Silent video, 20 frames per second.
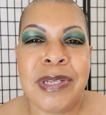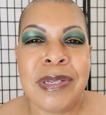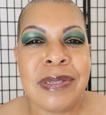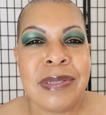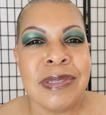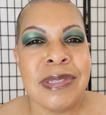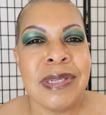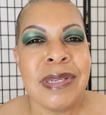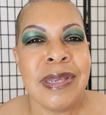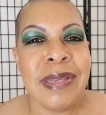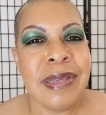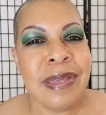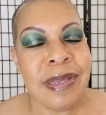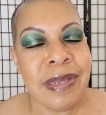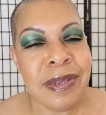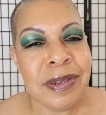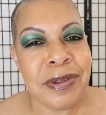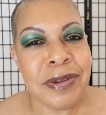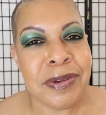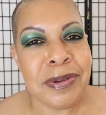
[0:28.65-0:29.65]
Because
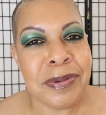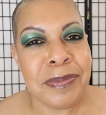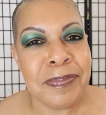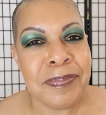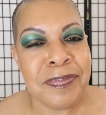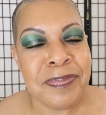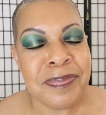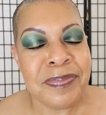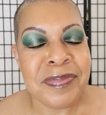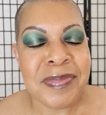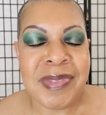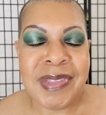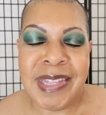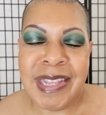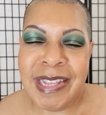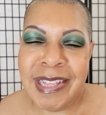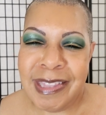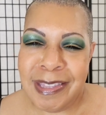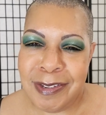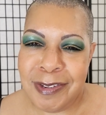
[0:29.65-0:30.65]
here,
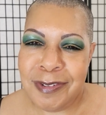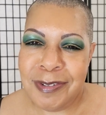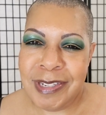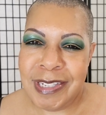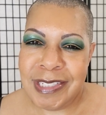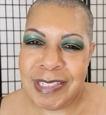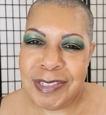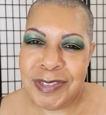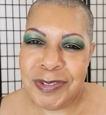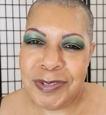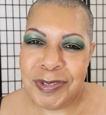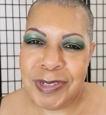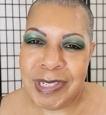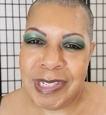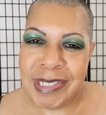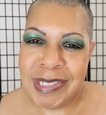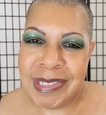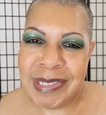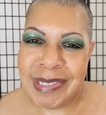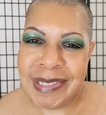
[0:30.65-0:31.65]
at the Crazy Troll
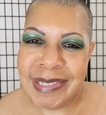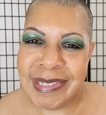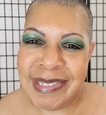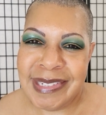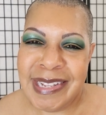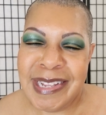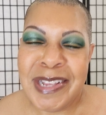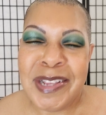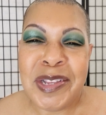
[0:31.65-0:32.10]
Nation.